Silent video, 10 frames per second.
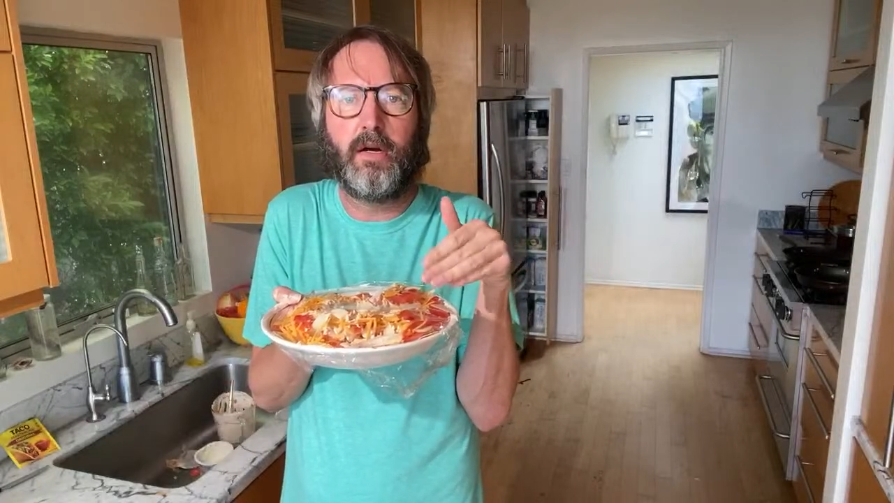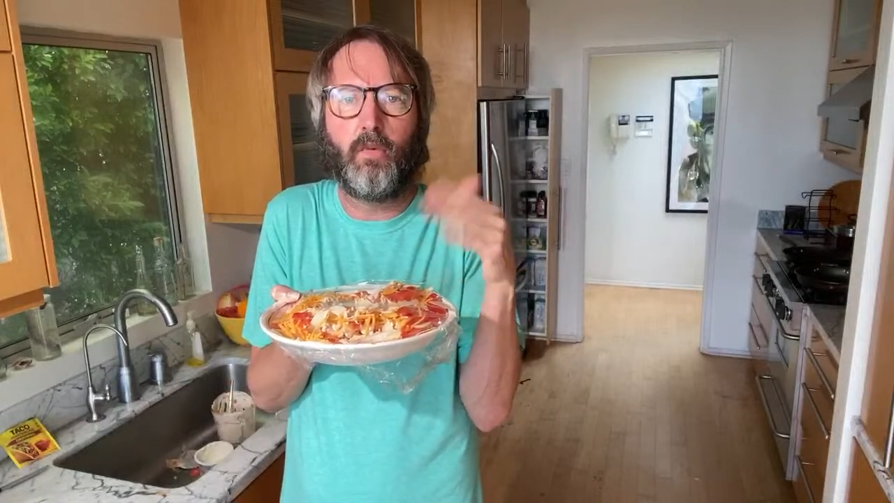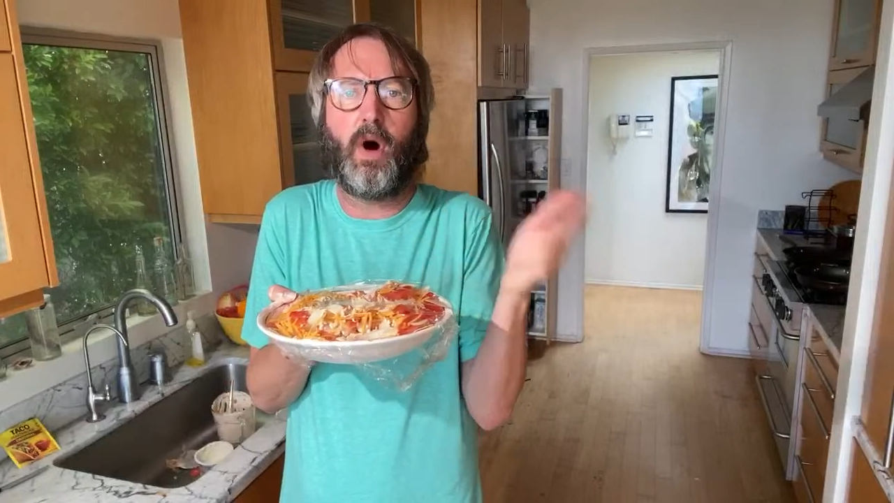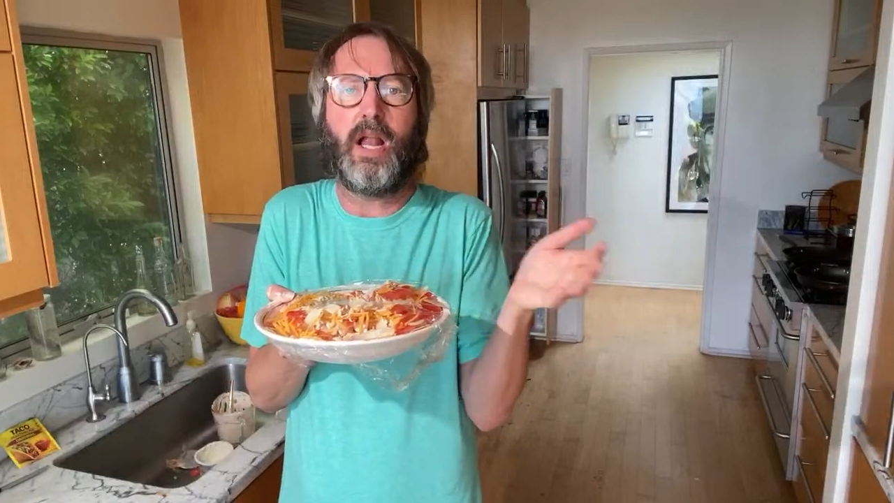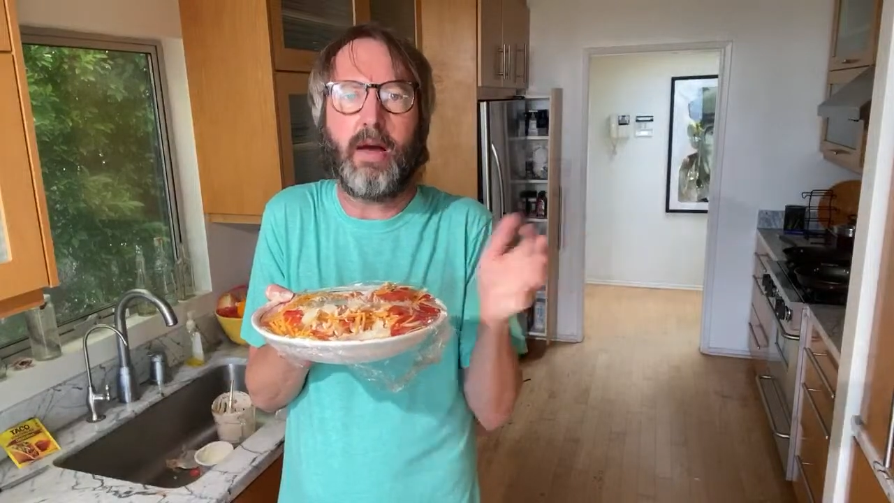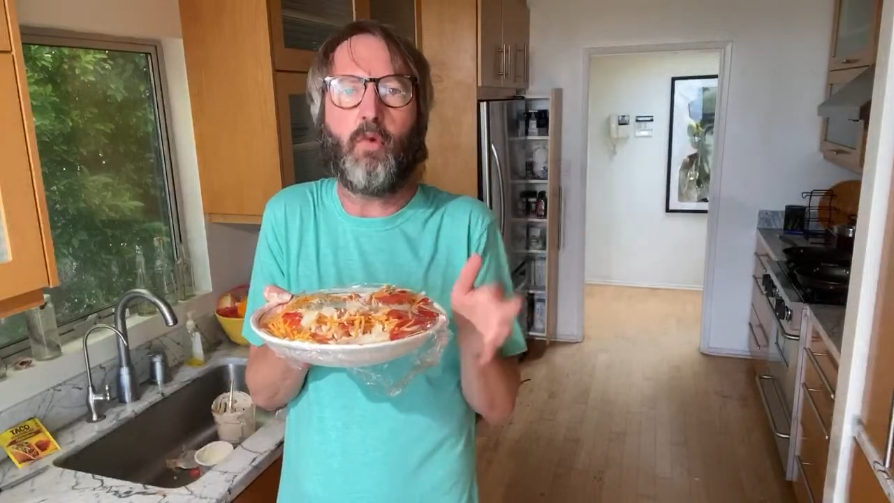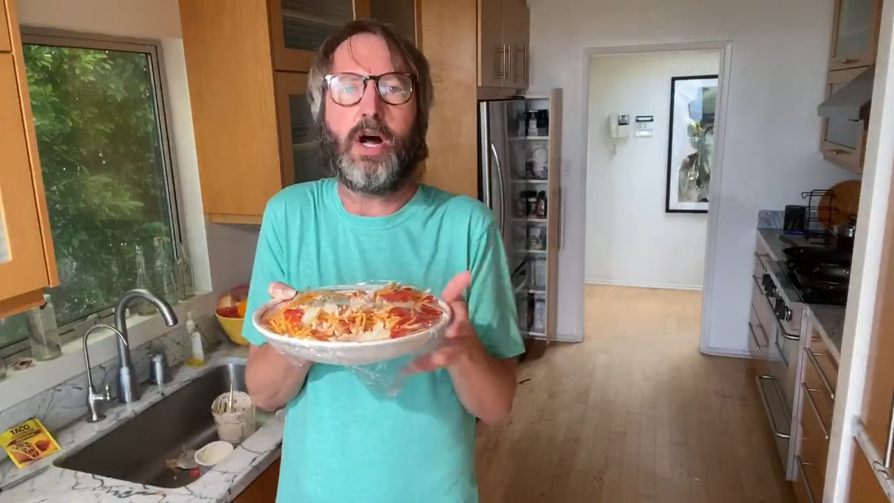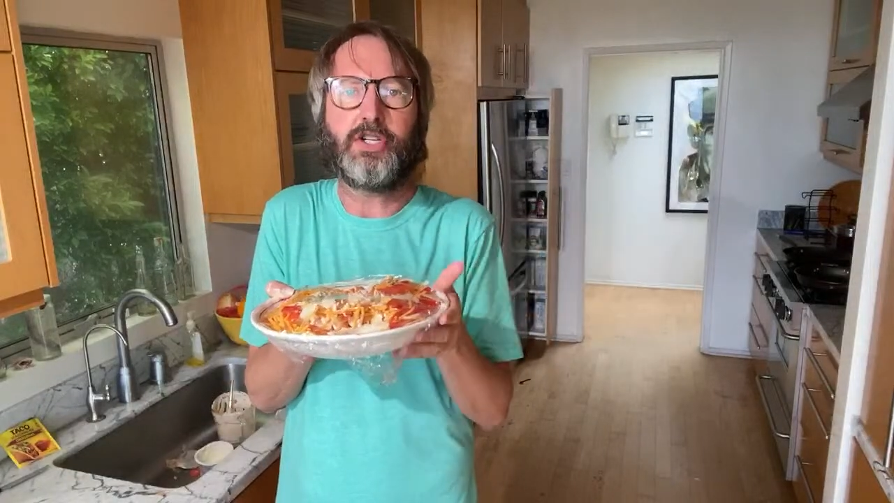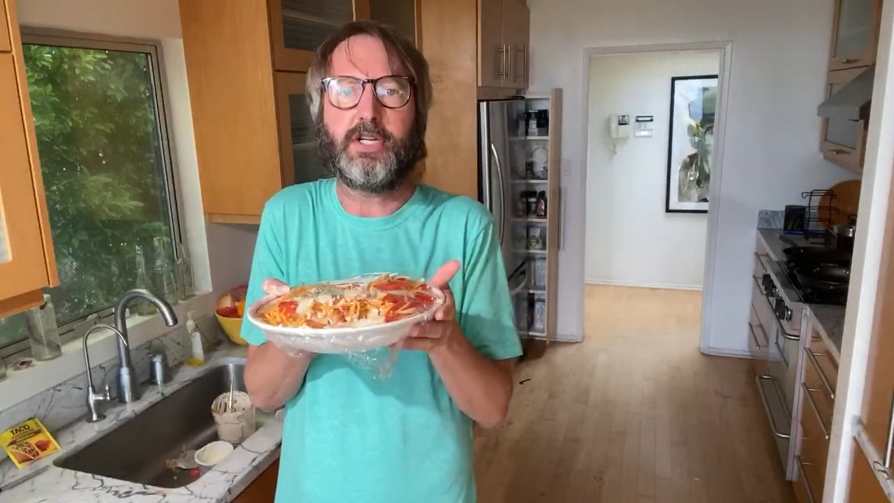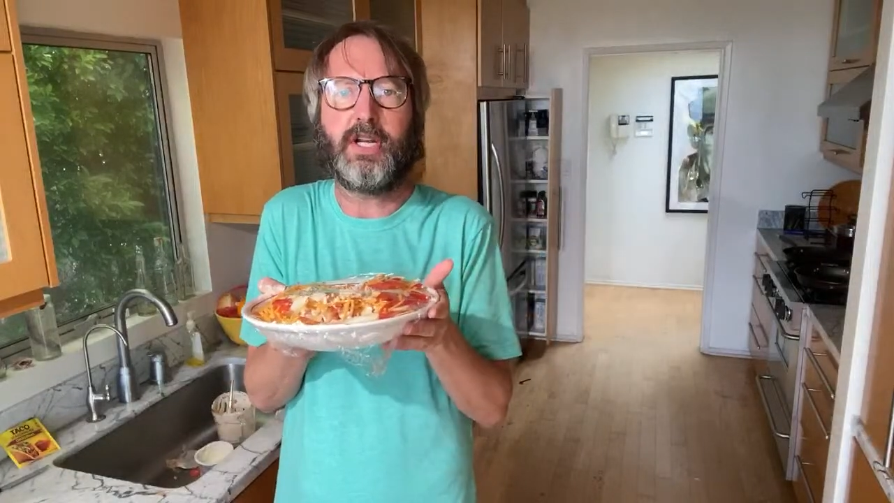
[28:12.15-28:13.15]
while I'm
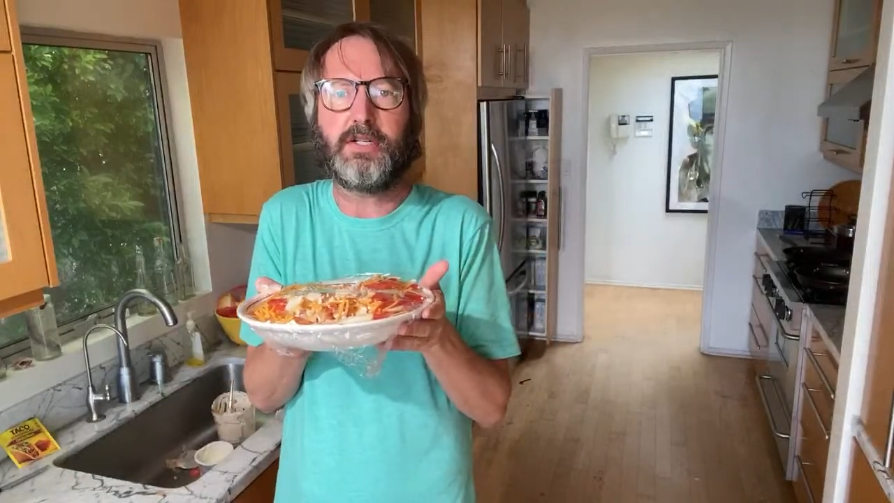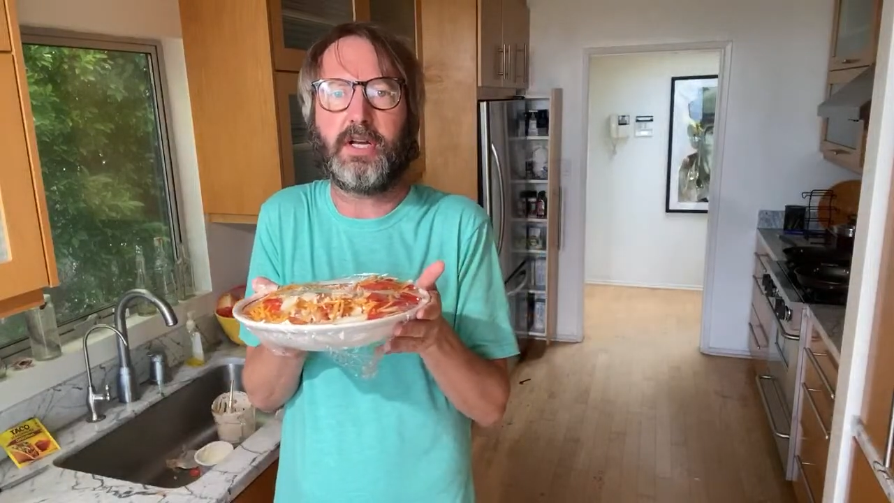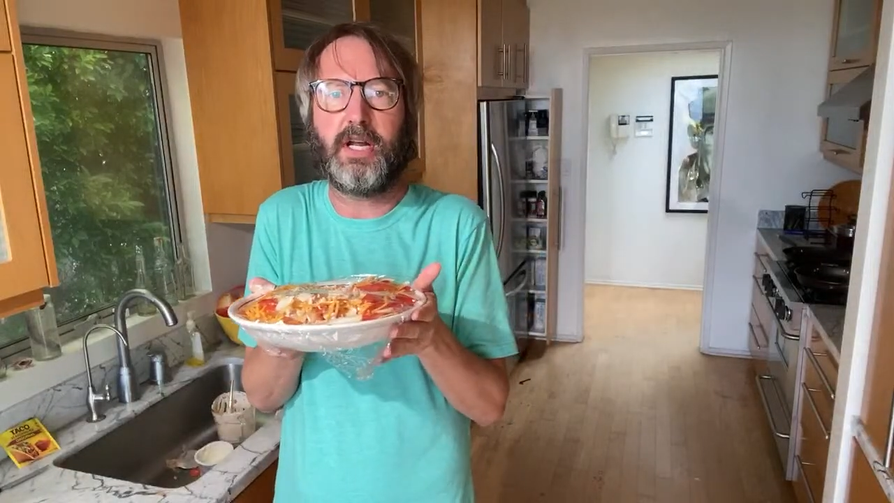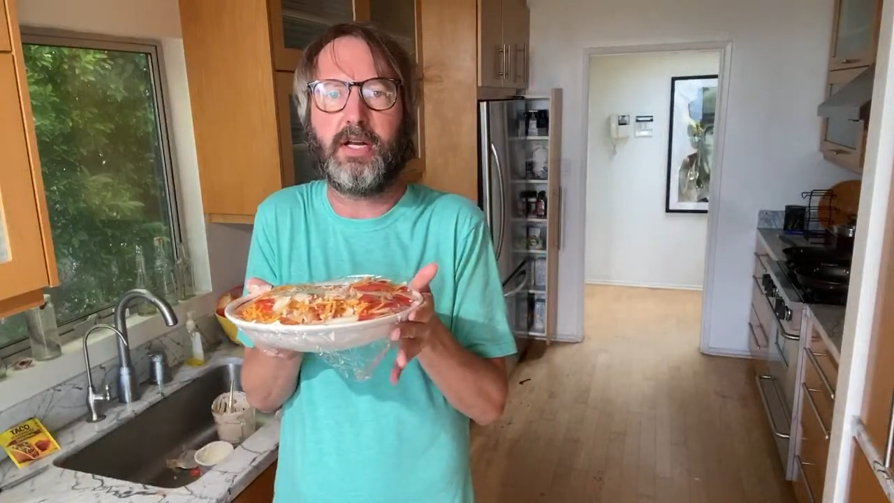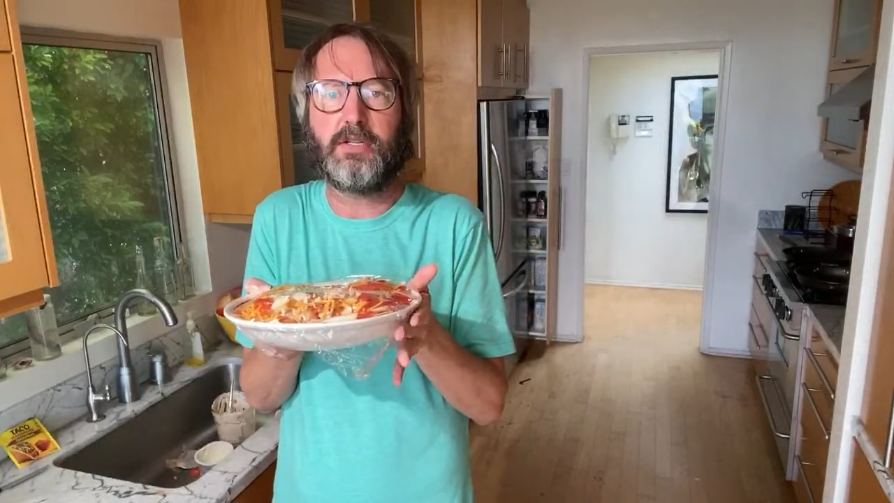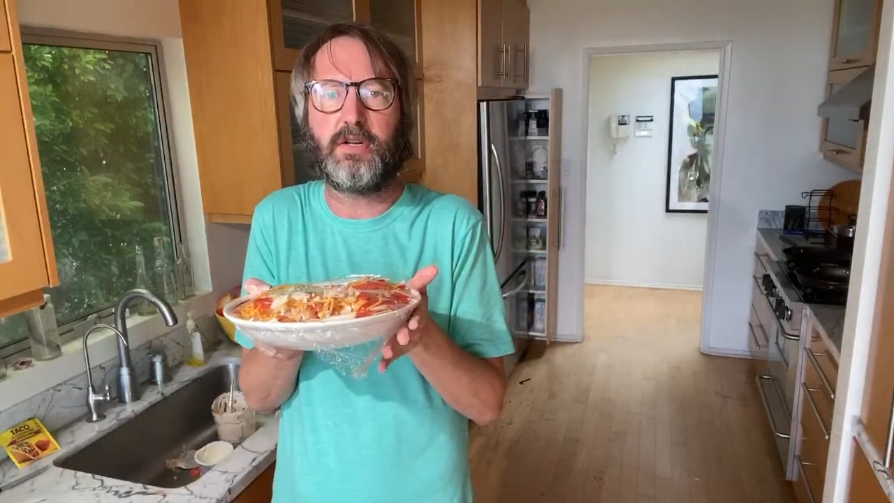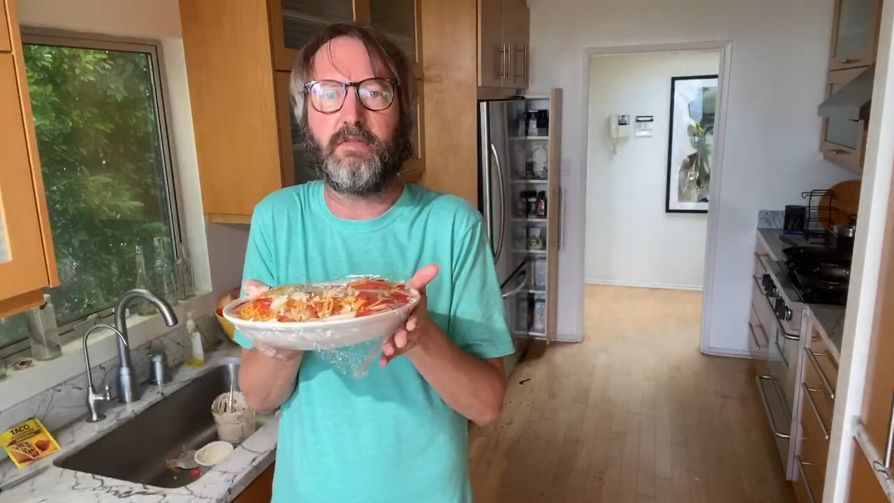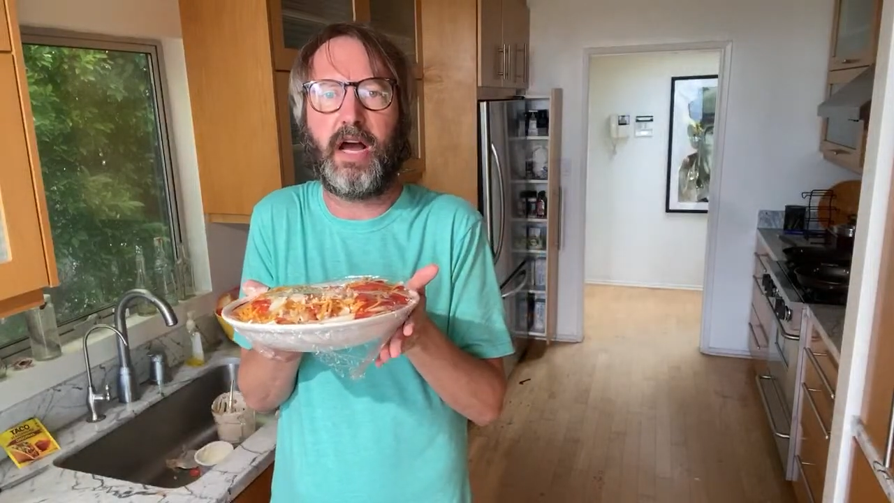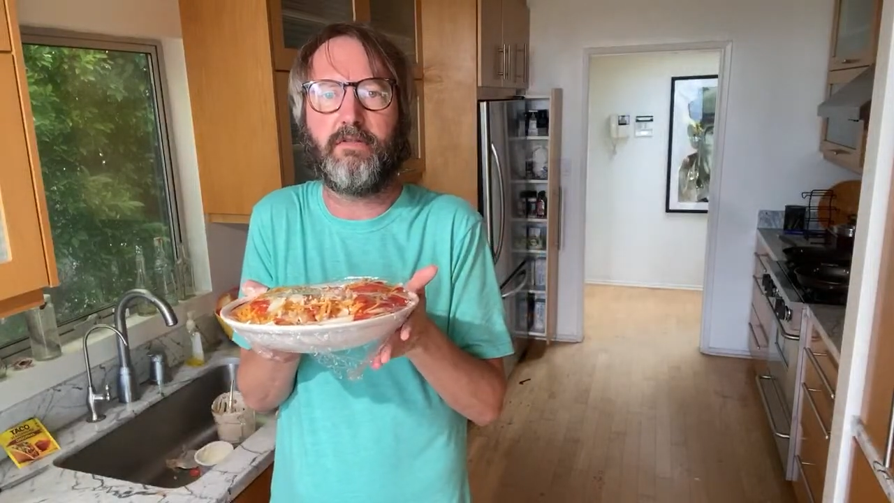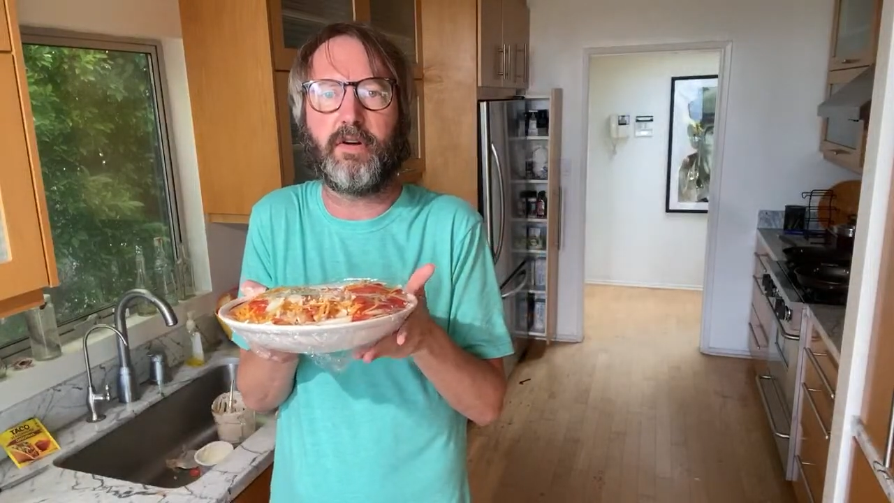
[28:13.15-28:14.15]
watching Designated
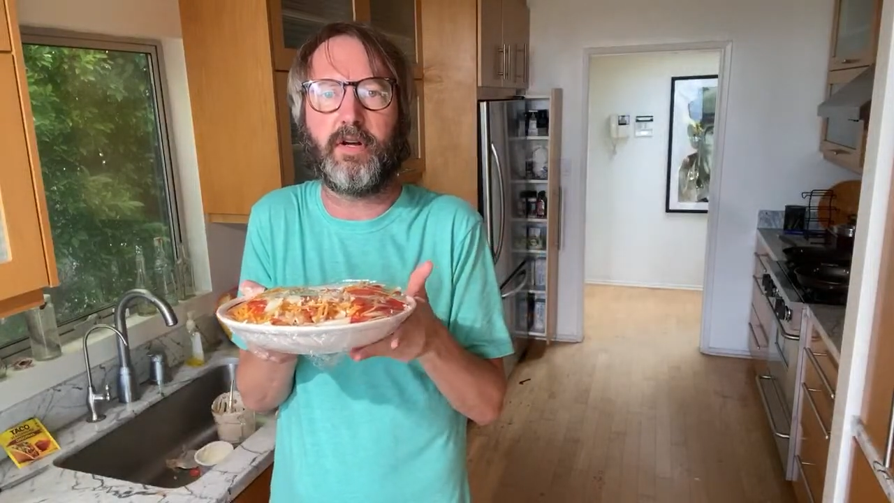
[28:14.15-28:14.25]
Survivor